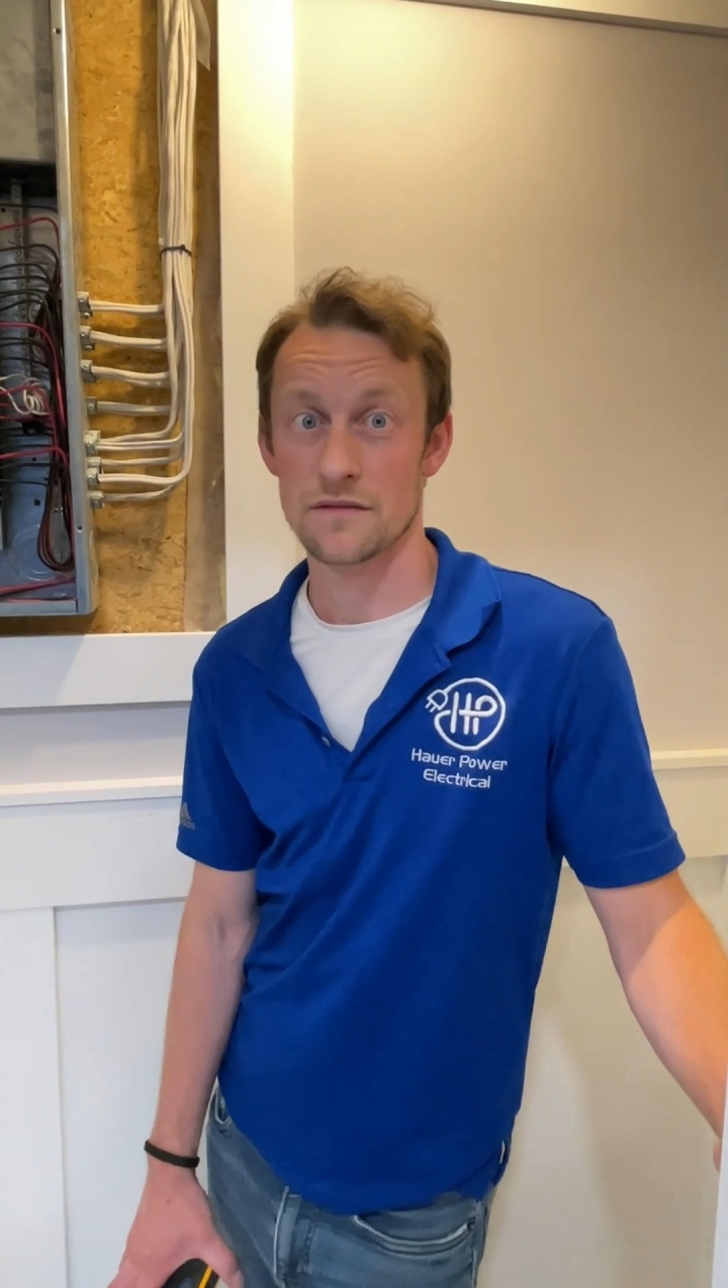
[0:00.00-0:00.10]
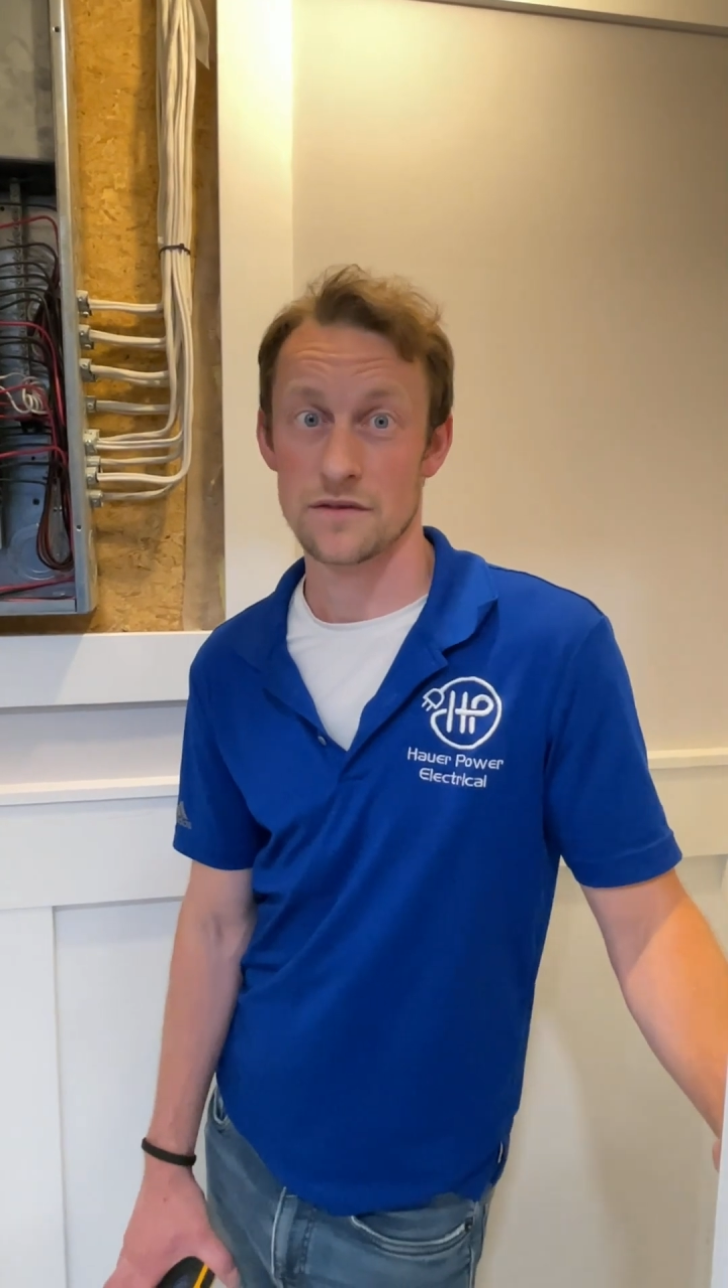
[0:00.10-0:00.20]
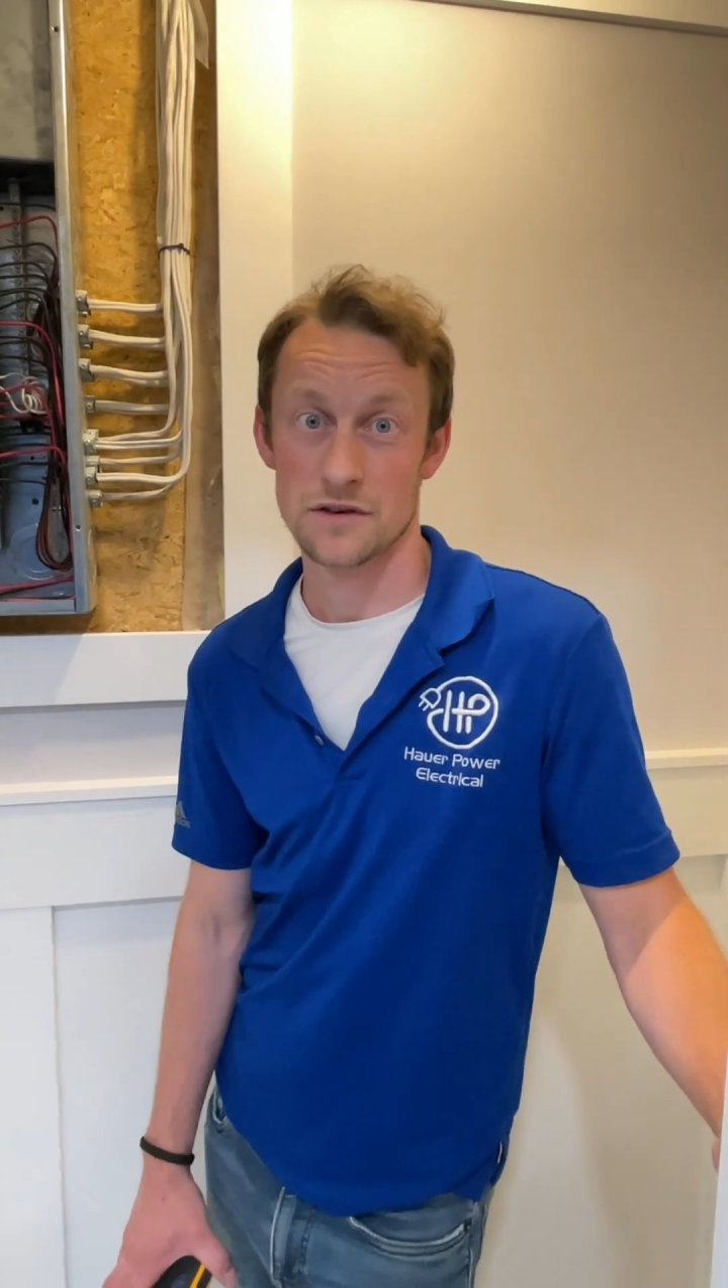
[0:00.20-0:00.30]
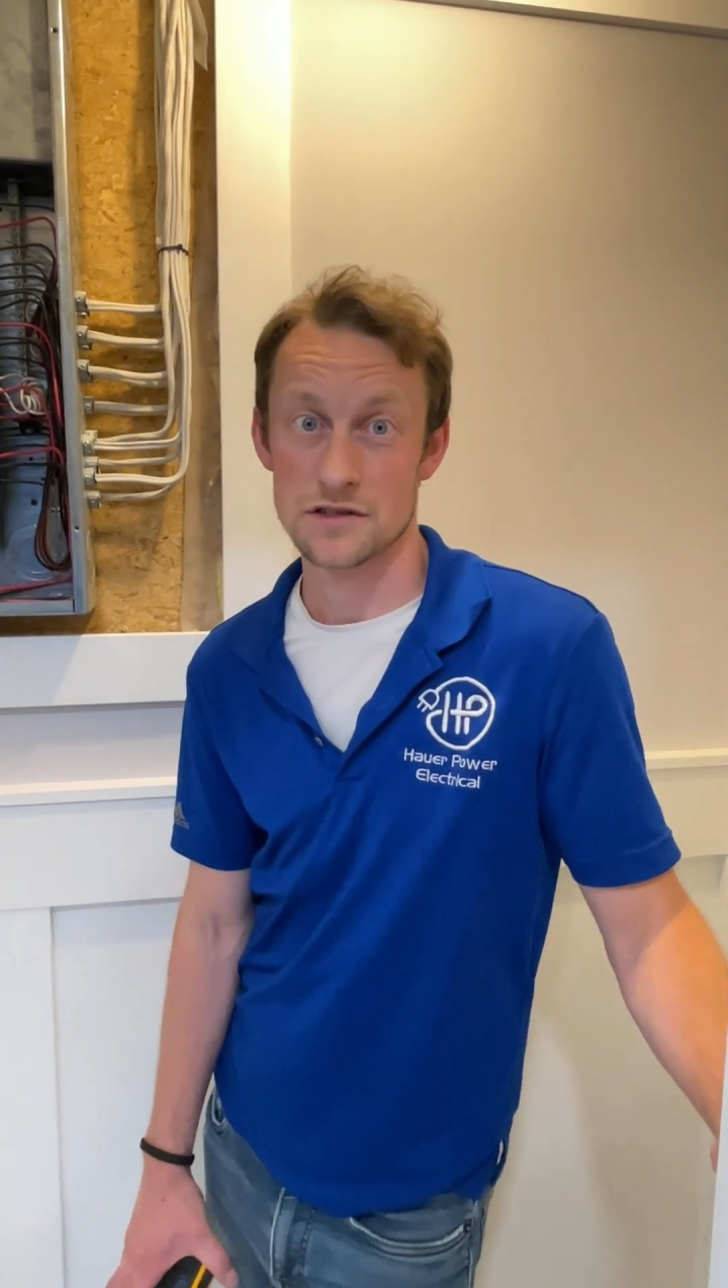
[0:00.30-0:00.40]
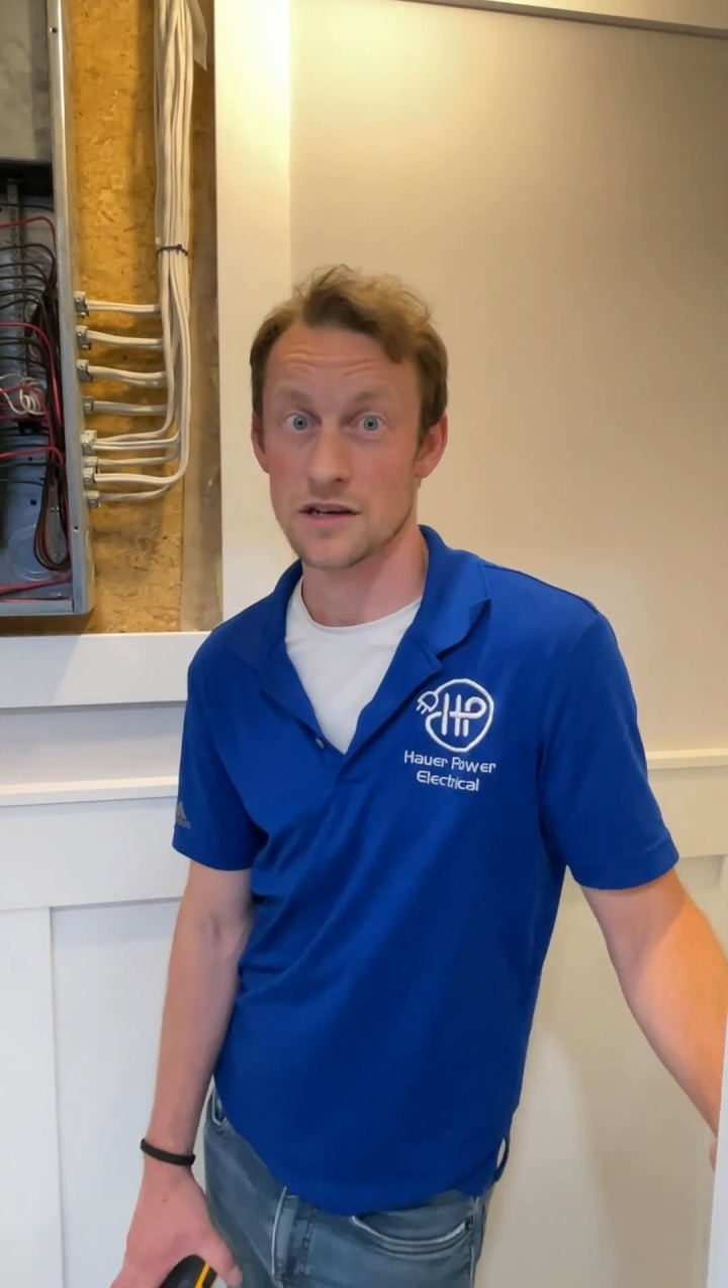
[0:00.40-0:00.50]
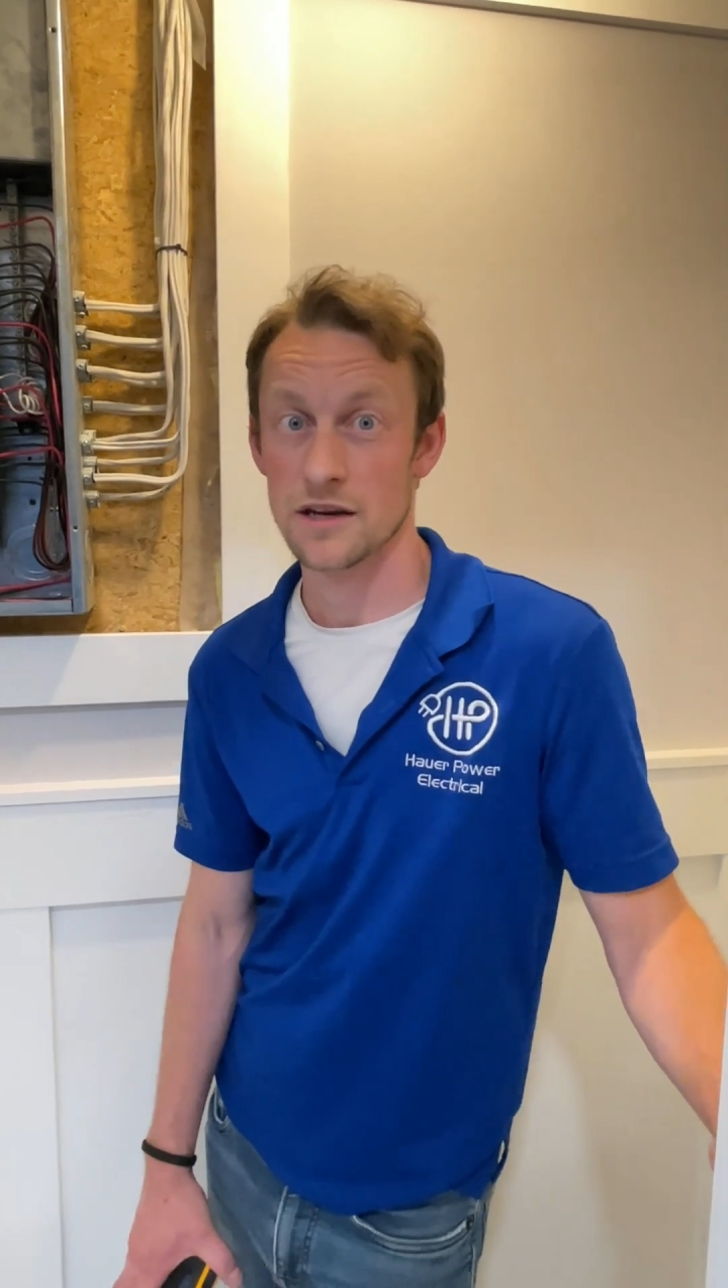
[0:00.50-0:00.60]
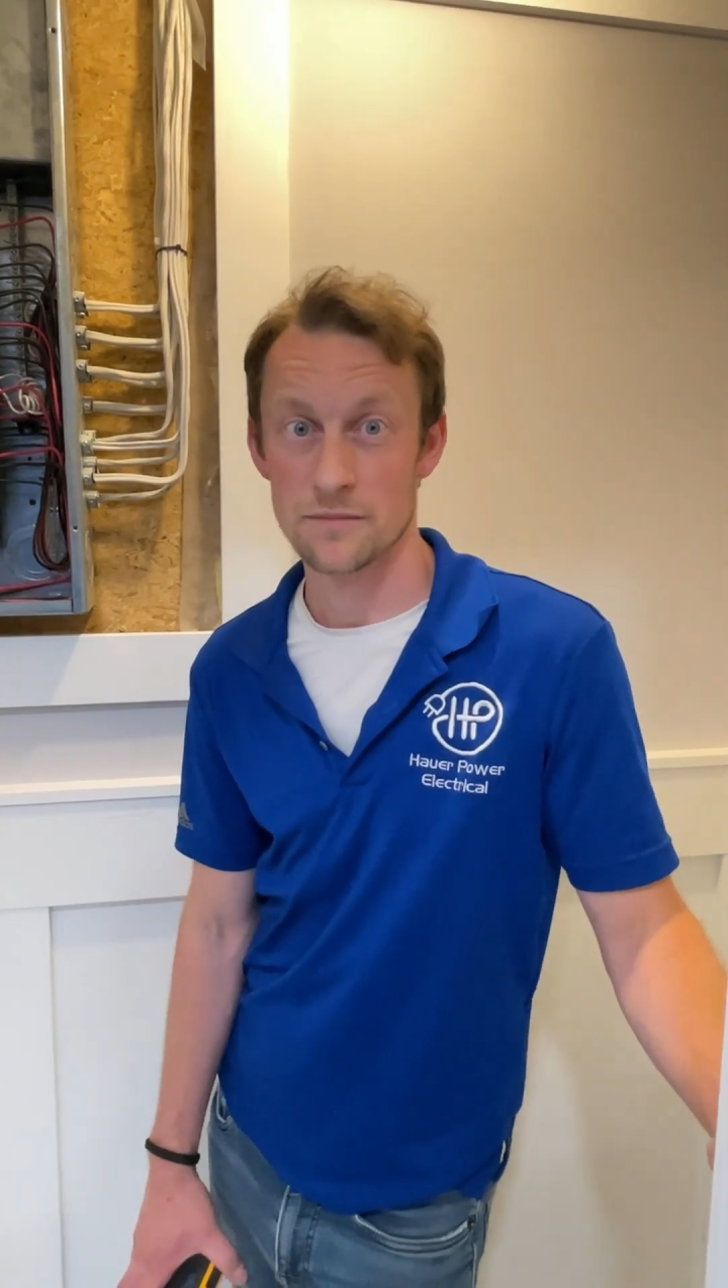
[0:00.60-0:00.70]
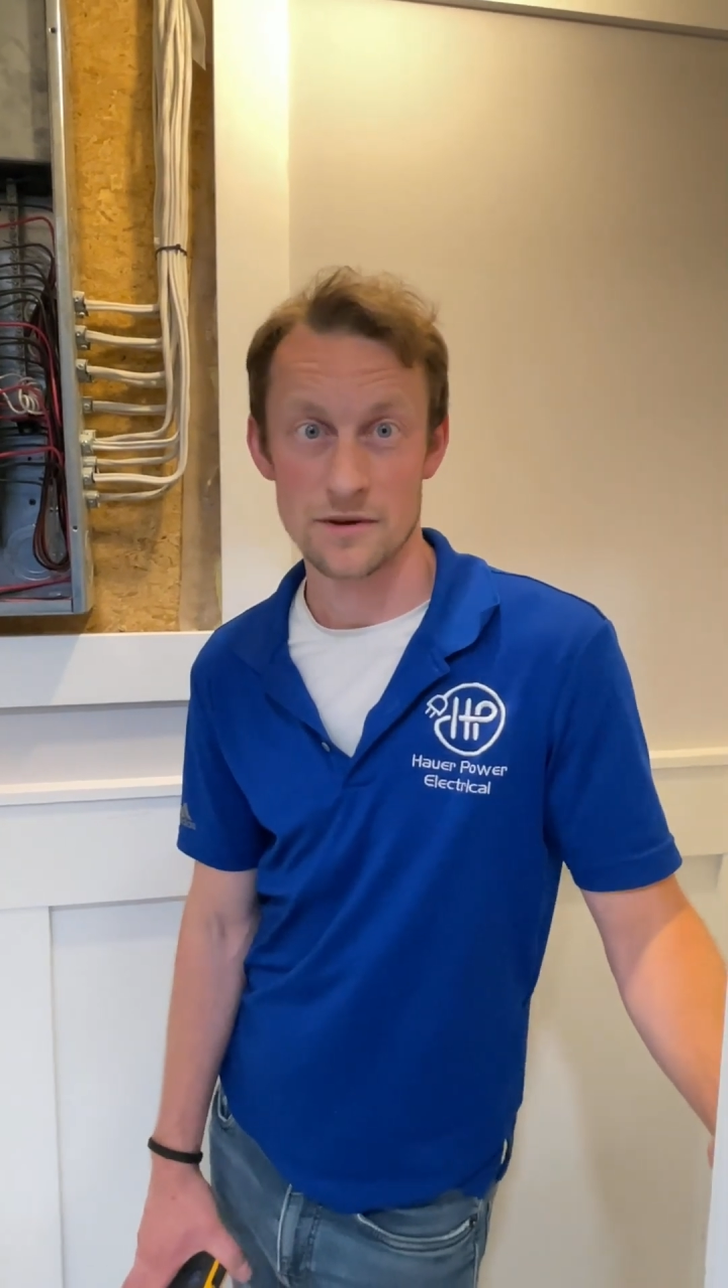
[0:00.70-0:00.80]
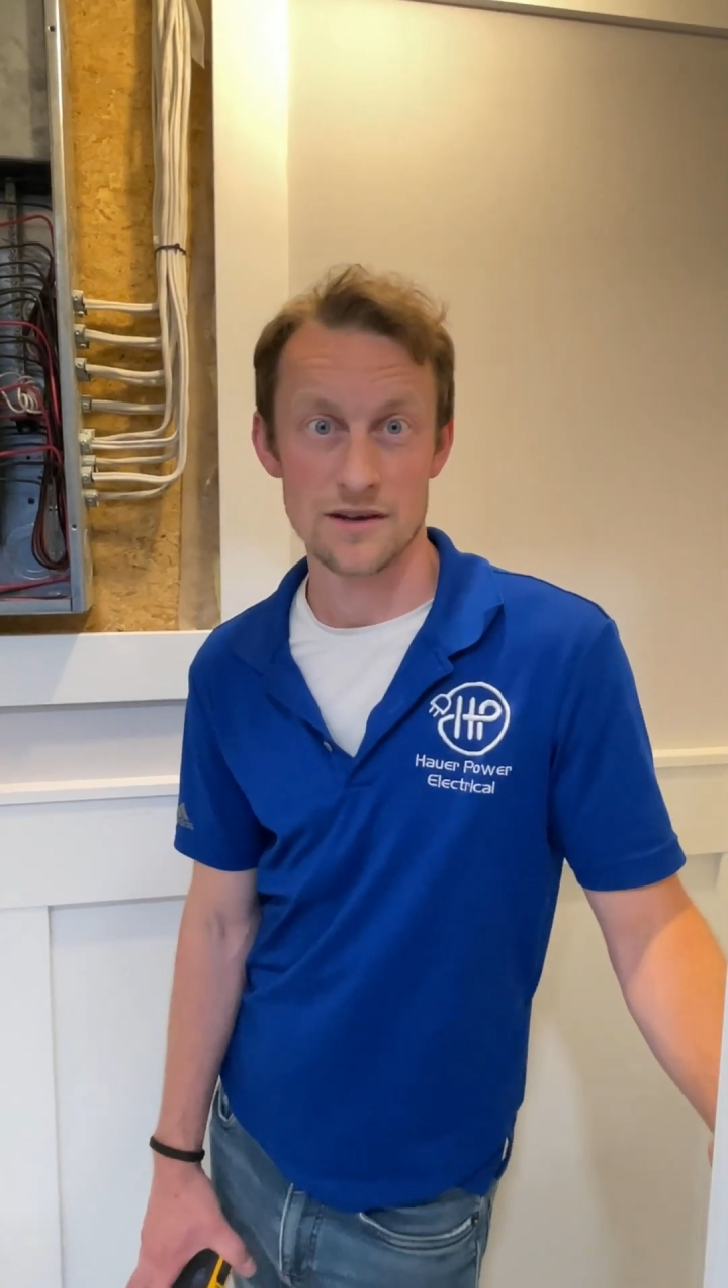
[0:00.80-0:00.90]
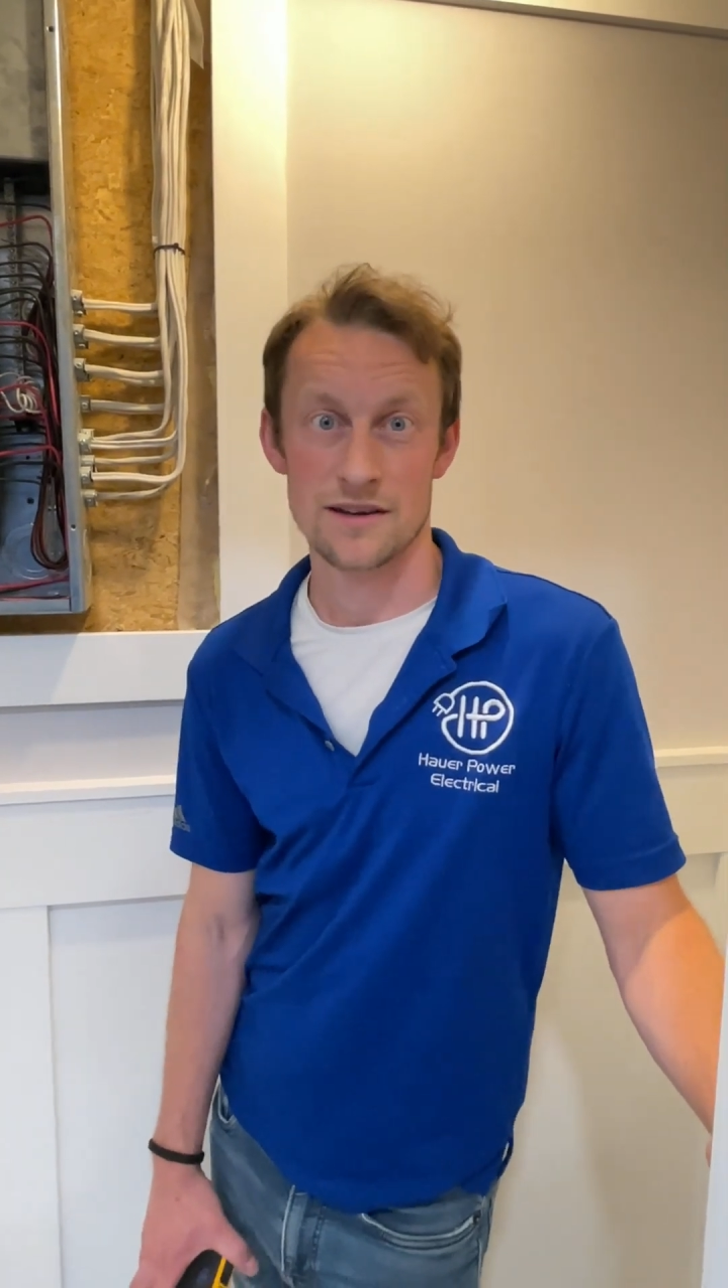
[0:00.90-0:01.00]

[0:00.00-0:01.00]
the first time.